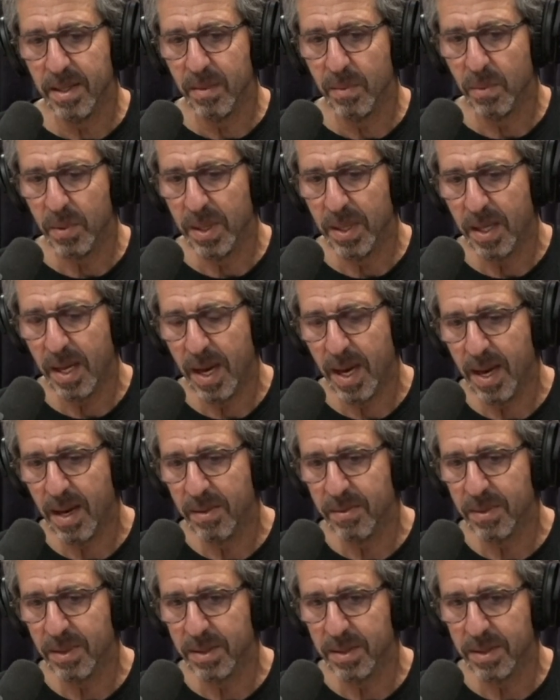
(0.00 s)
we
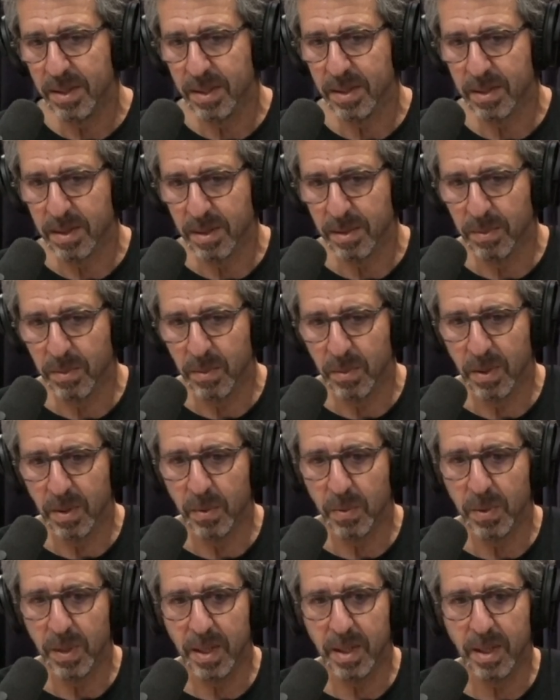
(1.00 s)
have a system where
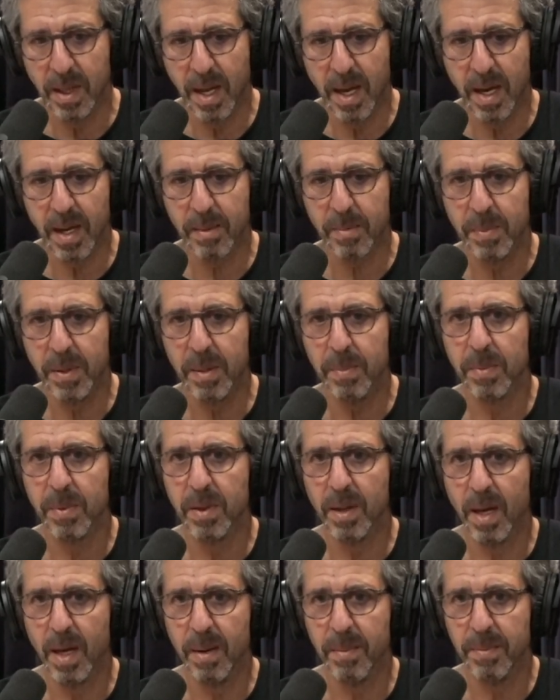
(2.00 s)
we lock
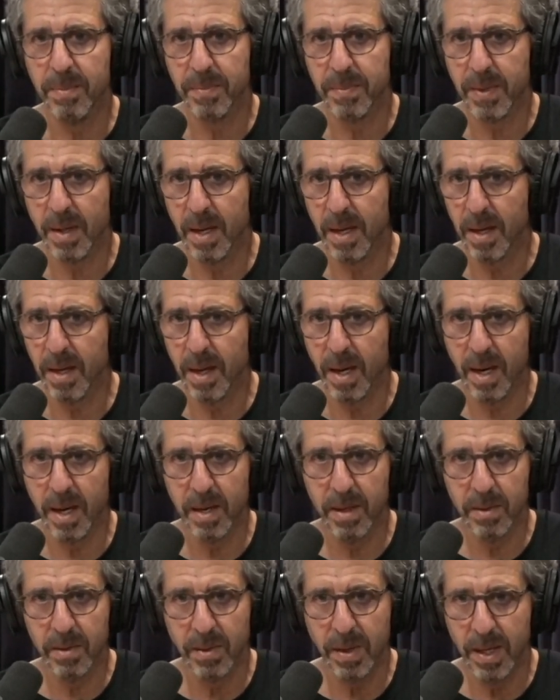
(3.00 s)
people up at a
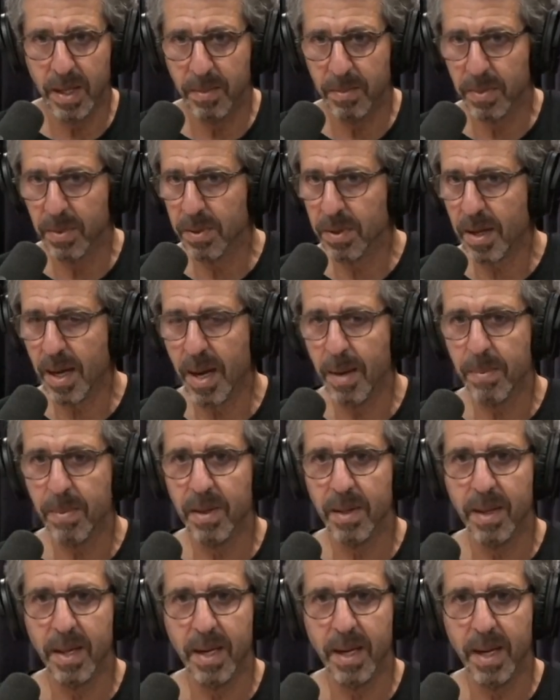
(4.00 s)
higher rate per
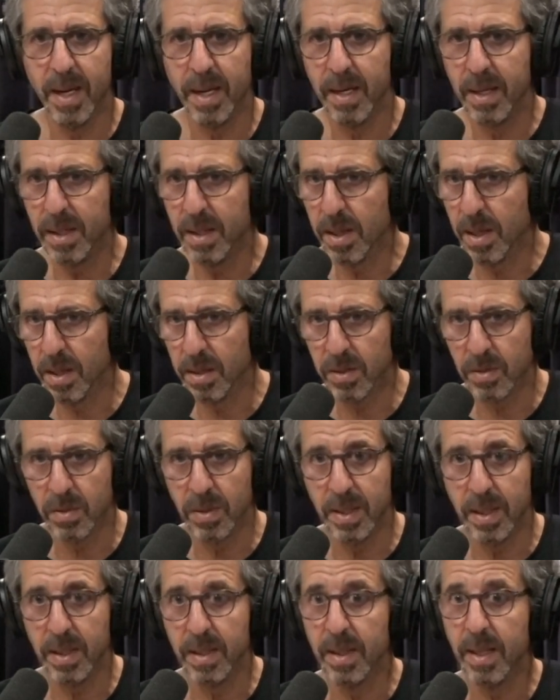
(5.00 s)
capita than any
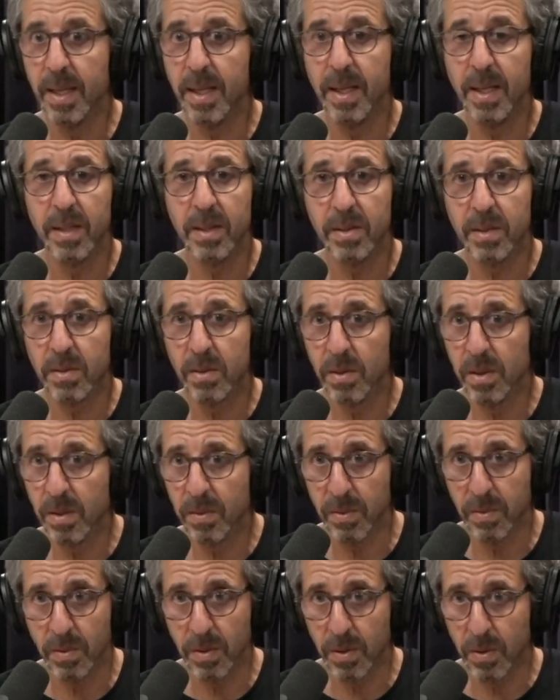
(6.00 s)
country in the history
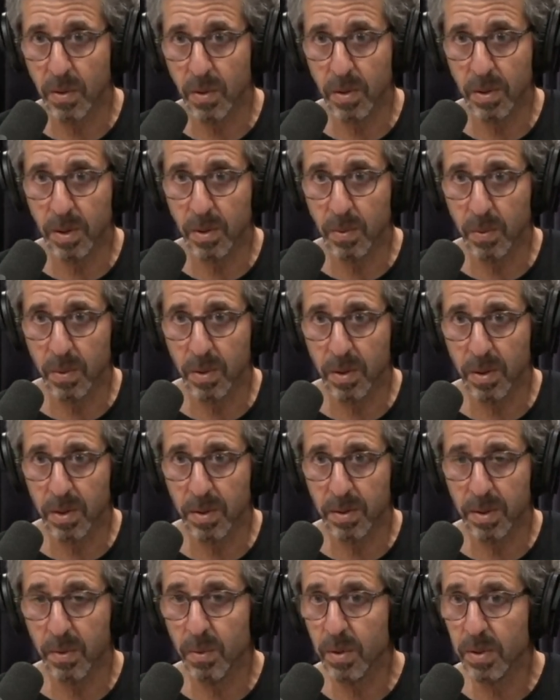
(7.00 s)
of the recorded
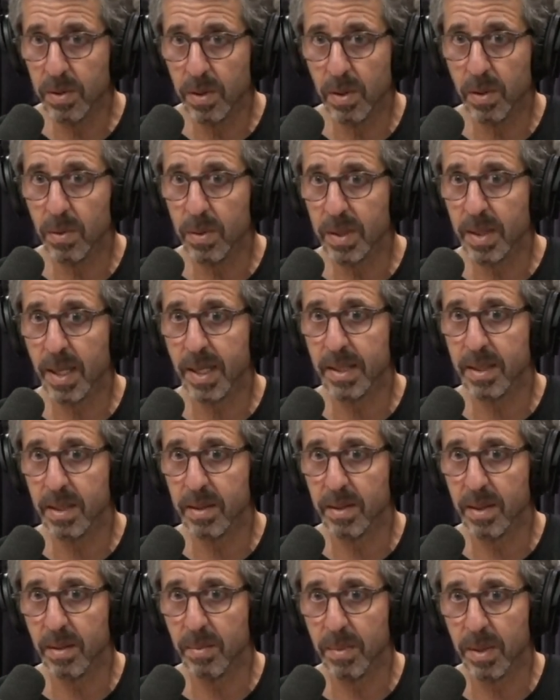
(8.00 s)
world. It wasn't always like
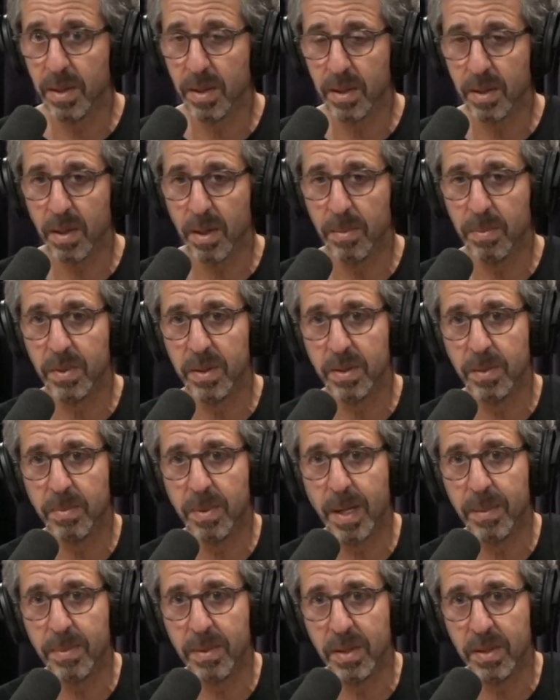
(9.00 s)
this in America. Our prison
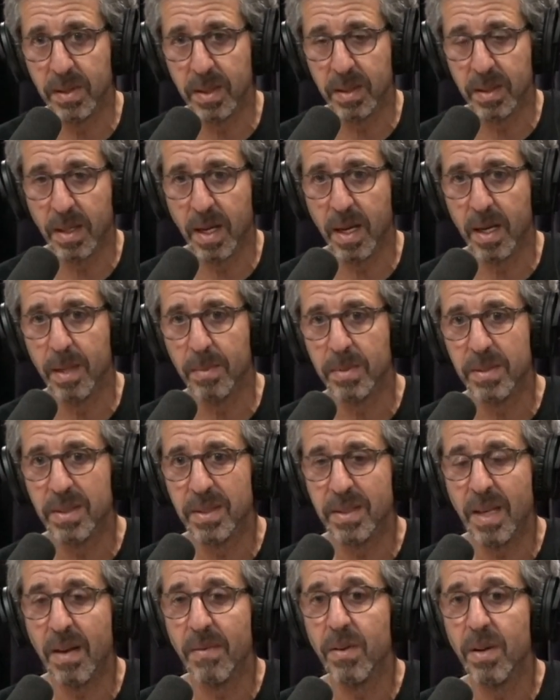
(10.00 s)
population has gone up
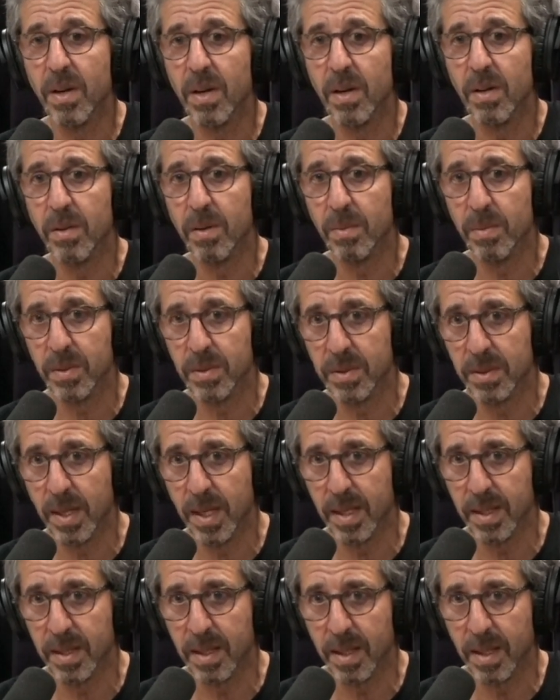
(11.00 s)

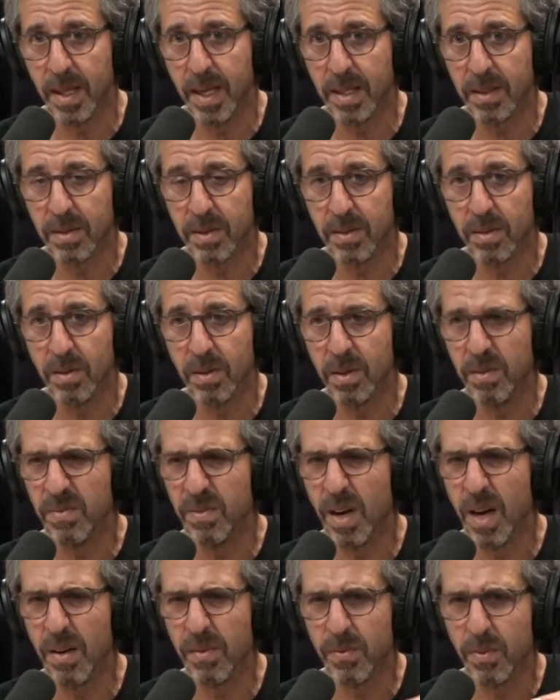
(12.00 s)
700% in the last
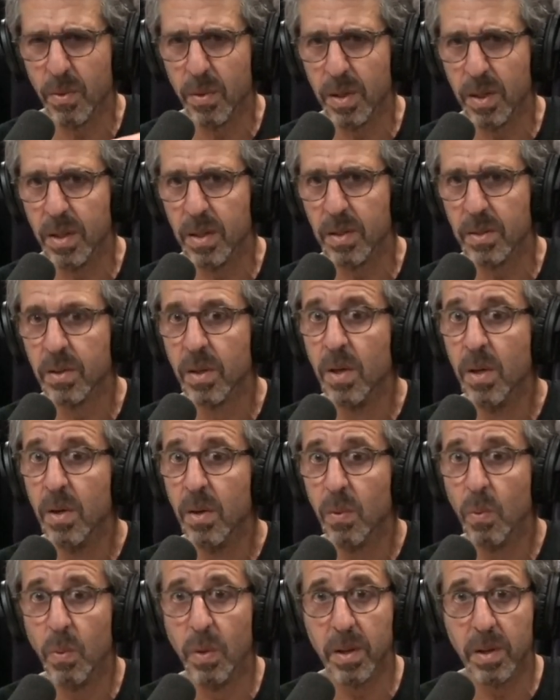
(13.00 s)
35, 40 years
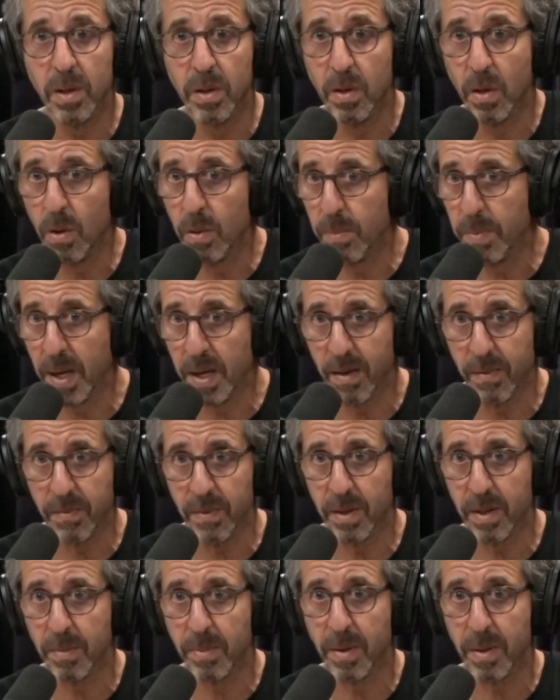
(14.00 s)
with no
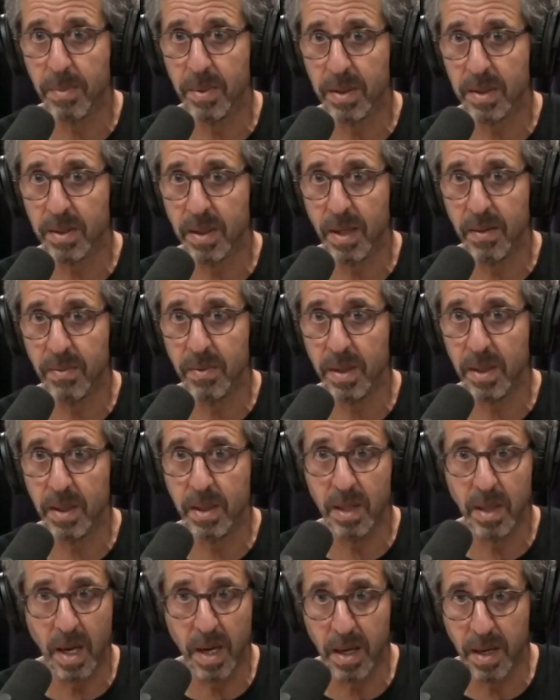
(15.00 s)
benefit to public safety,
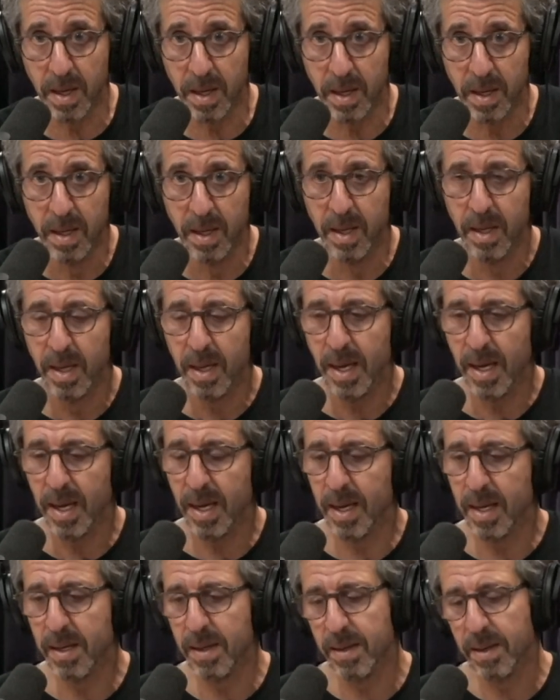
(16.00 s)
none.
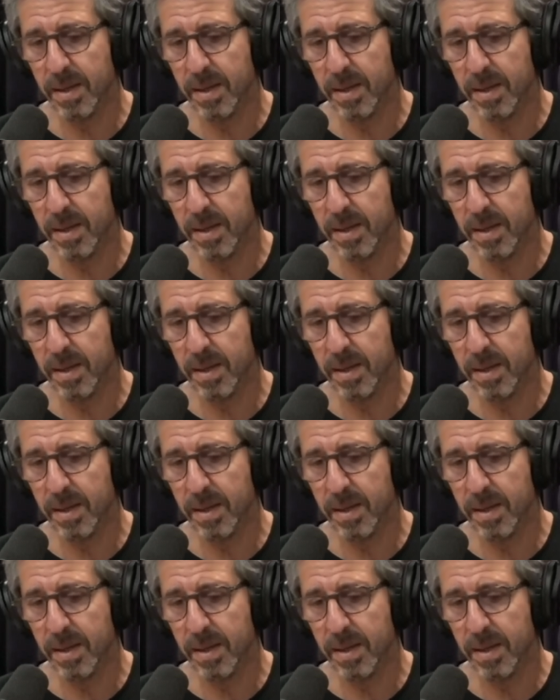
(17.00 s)
And